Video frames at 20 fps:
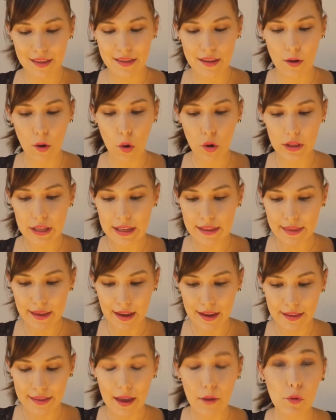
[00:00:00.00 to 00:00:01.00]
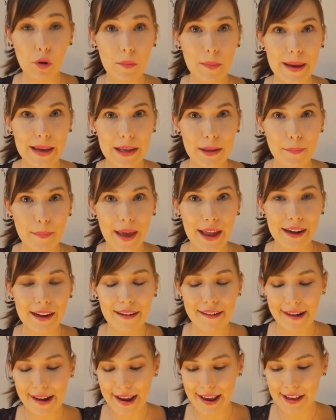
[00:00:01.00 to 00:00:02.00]
The only thing that would make it
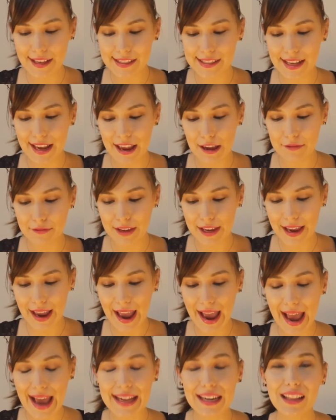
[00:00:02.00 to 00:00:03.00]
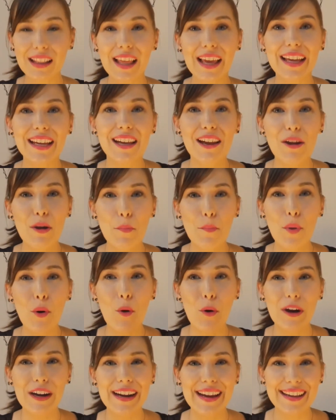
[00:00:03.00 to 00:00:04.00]
better is if it had like
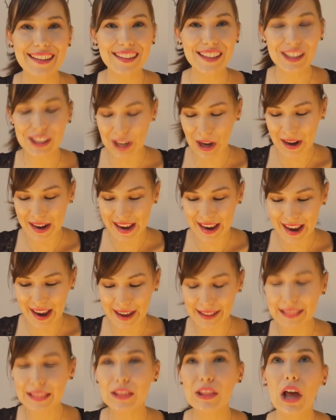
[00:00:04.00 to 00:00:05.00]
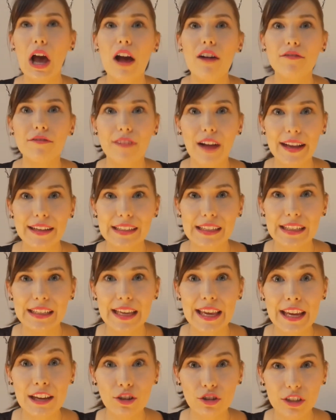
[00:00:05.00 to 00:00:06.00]
poor English on it. I love finding
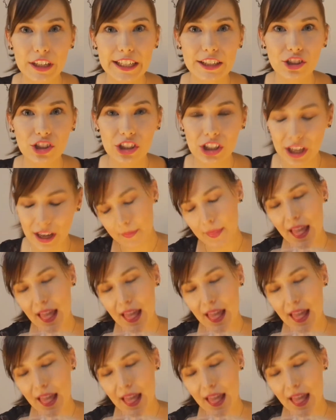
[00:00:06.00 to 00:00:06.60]
English.